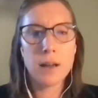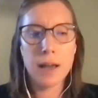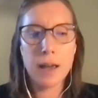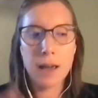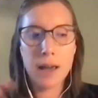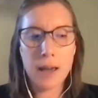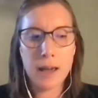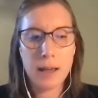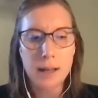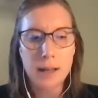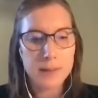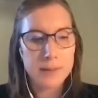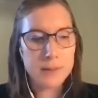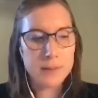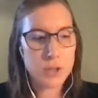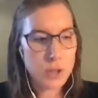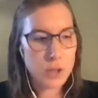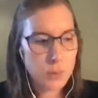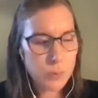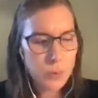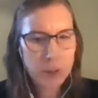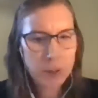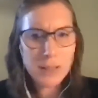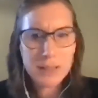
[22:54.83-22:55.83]
And
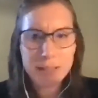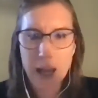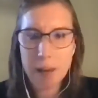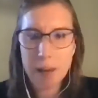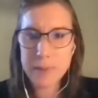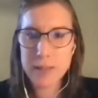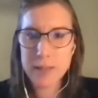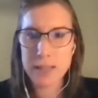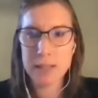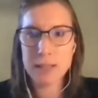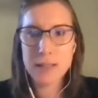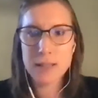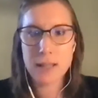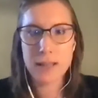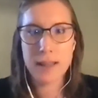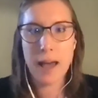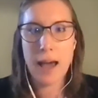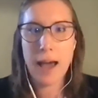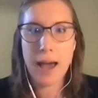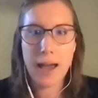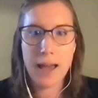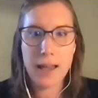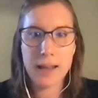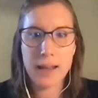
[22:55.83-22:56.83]
she really taps into that.